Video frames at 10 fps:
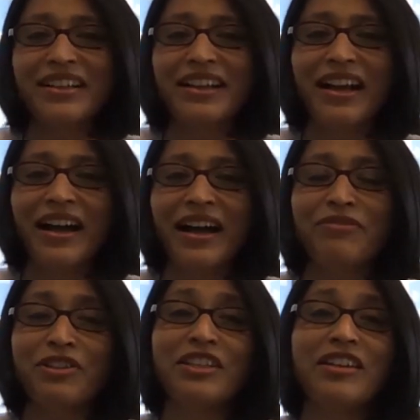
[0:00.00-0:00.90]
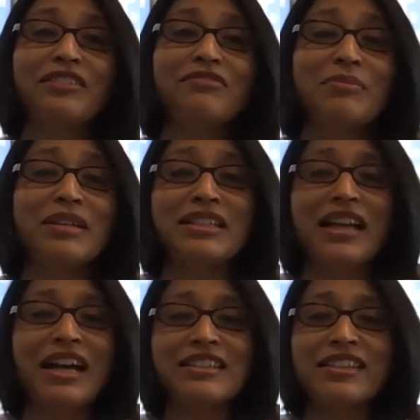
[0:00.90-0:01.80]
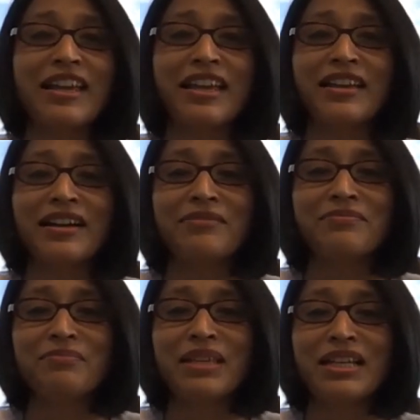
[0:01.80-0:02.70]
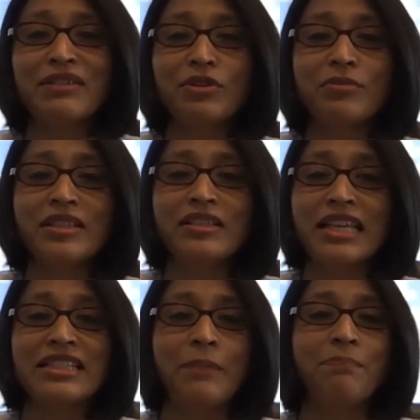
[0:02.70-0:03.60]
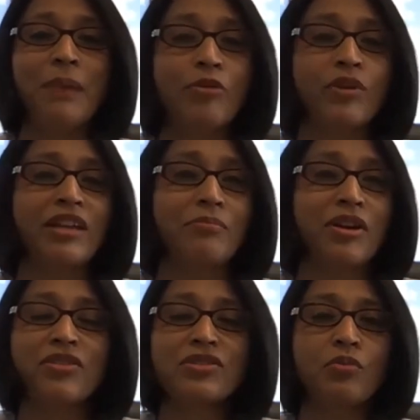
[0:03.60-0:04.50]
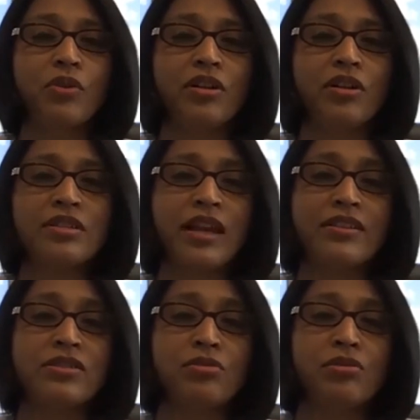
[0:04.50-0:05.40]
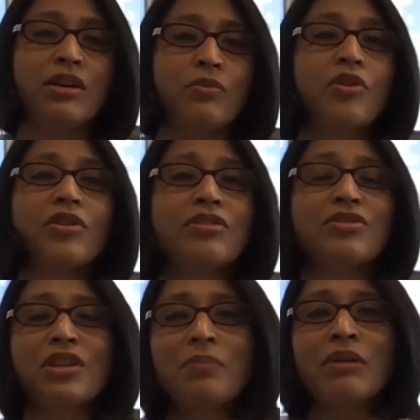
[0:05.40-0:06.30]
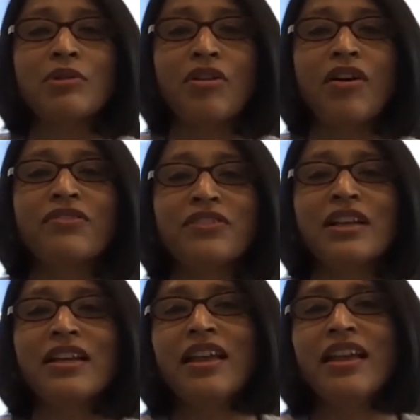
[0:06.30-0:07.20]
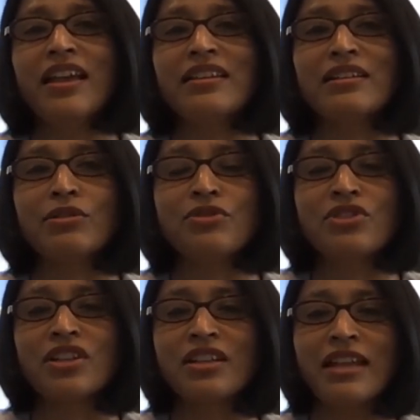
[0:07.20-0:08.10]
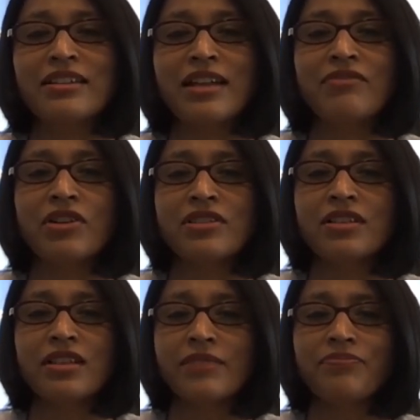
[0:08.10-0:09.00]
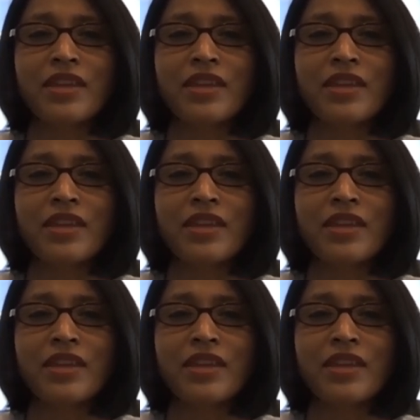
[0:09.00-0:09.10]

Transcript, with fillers: Uh, for the young women, I'd say uh, being a woman is empowering because the world has truly awoken to the power of inclusion and diversity